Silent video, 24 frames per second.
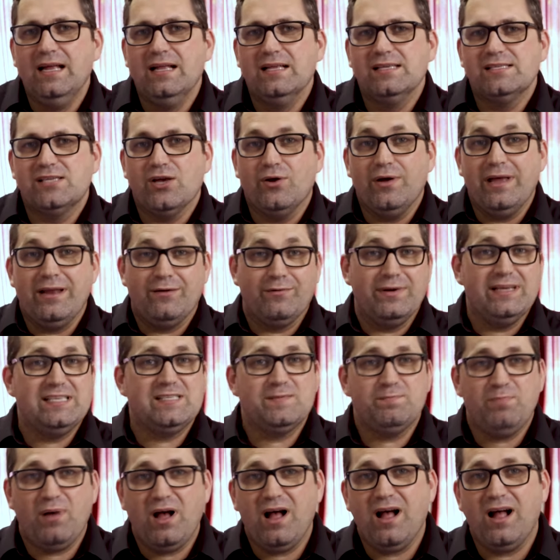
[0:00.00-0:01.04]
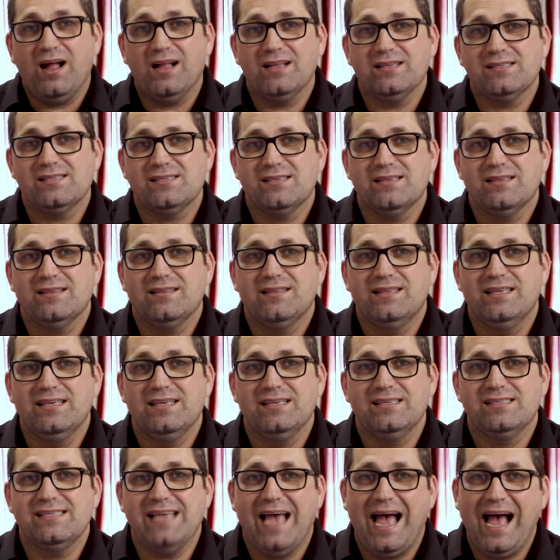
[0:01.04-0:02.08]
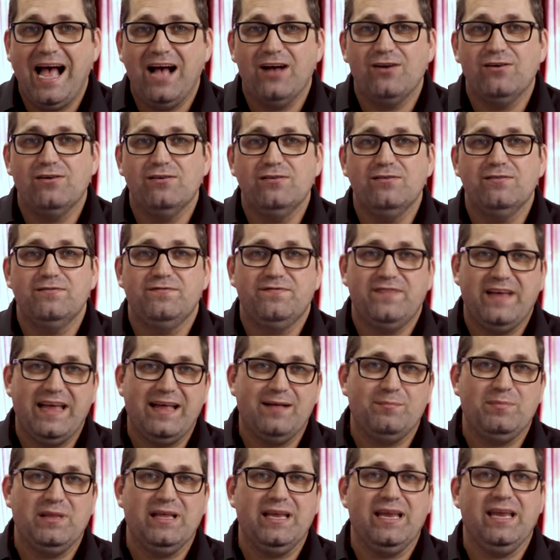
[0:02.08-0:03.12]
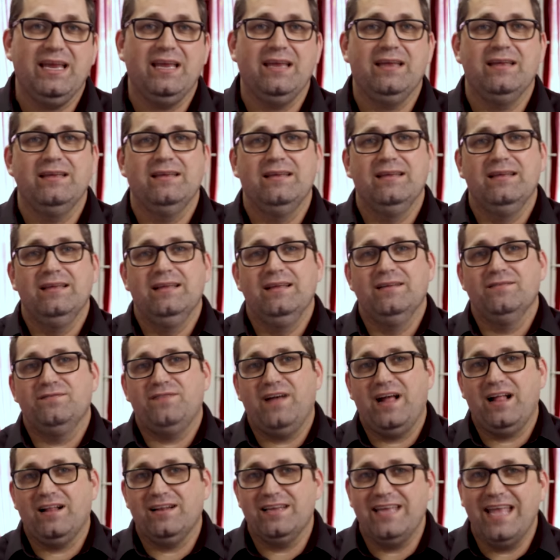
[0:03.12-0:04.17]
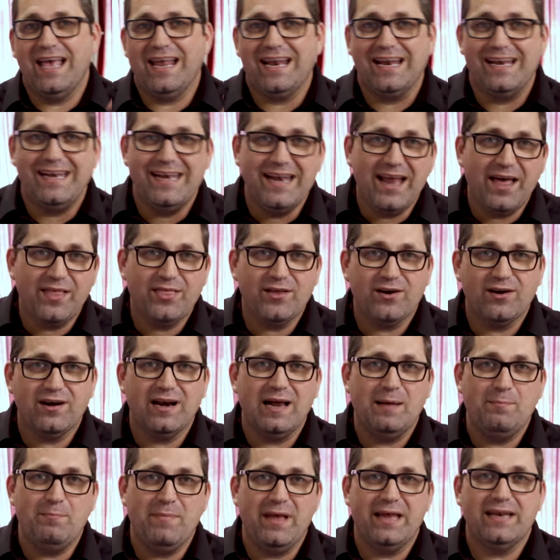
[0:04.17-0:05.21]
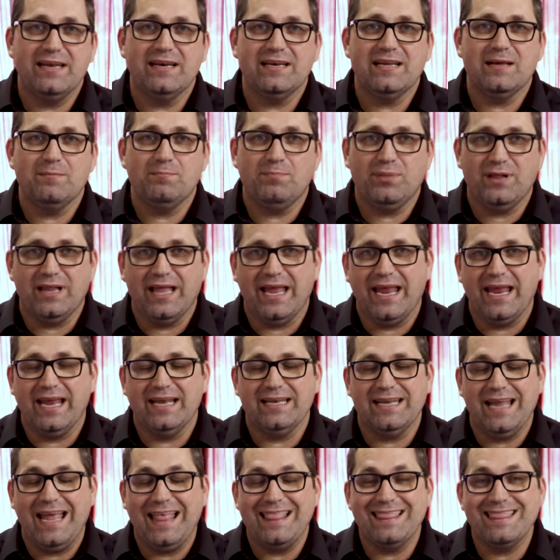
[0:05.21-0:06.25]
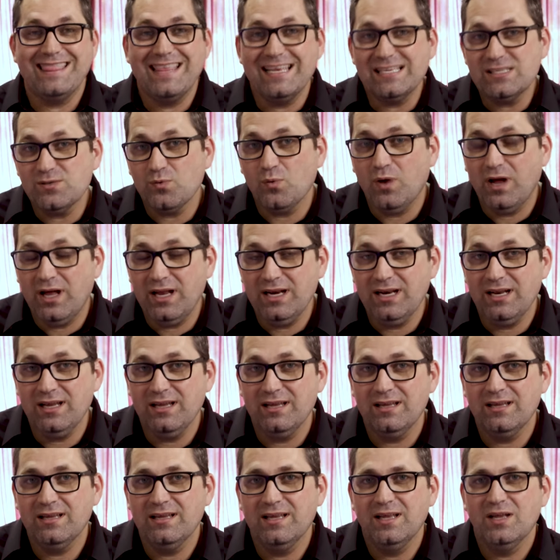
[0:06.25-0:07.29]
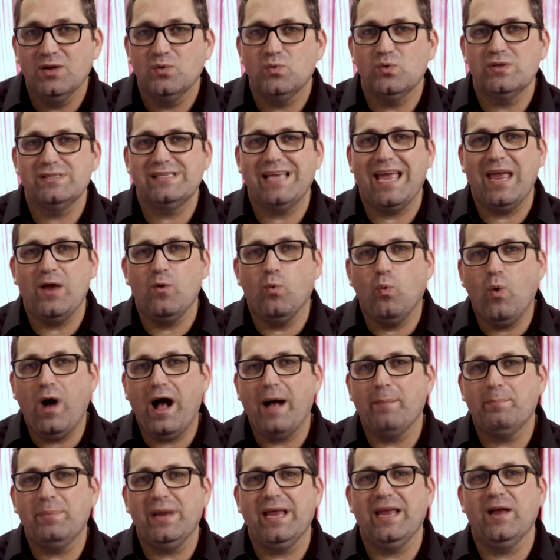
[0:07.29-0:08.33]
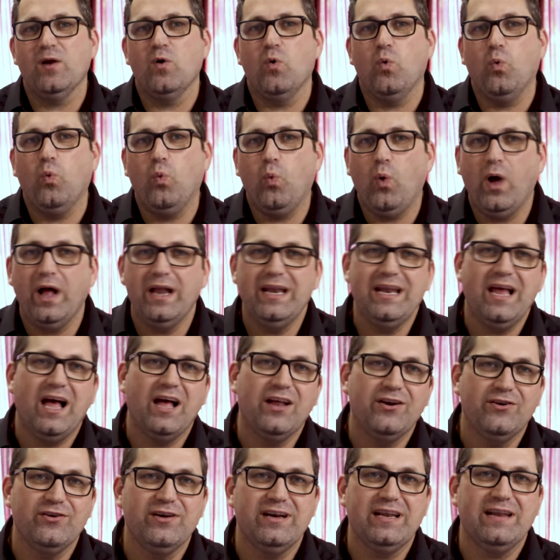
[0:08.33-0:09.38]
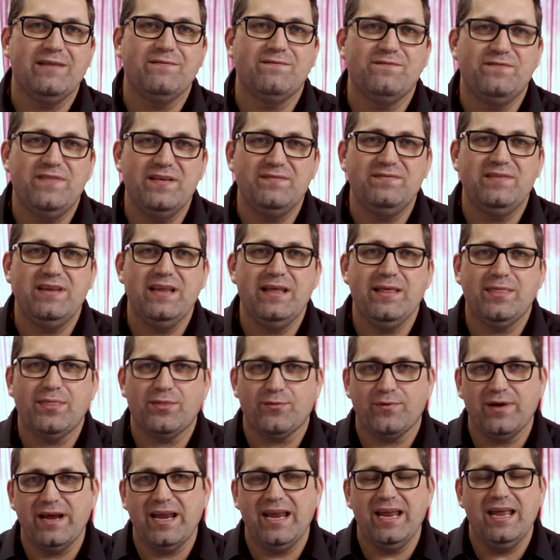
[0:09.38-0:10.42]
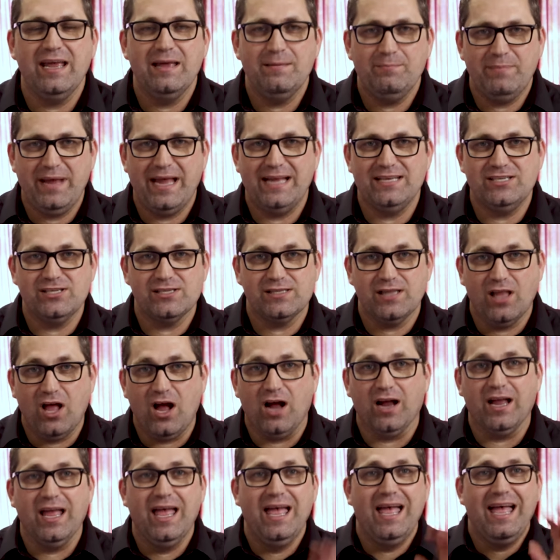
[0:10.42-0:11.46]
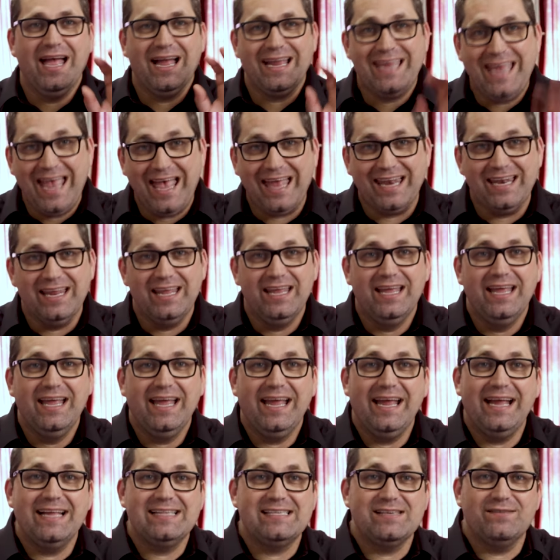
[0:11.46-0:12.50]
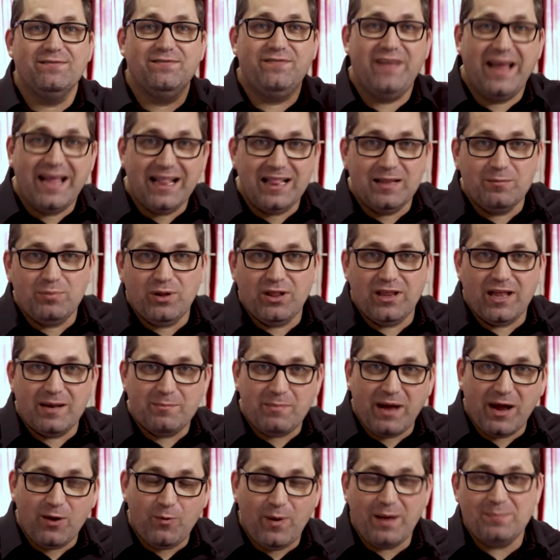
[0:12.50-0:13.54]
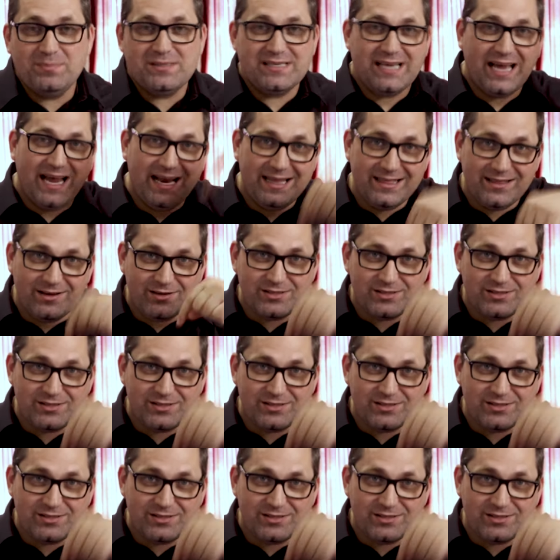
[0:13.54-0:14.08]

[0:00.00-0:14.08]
So in response, the Zahau family filed yet another amended complaint, and this one was a whopping one hundred fifty-three pages long. Again, it's available on my website.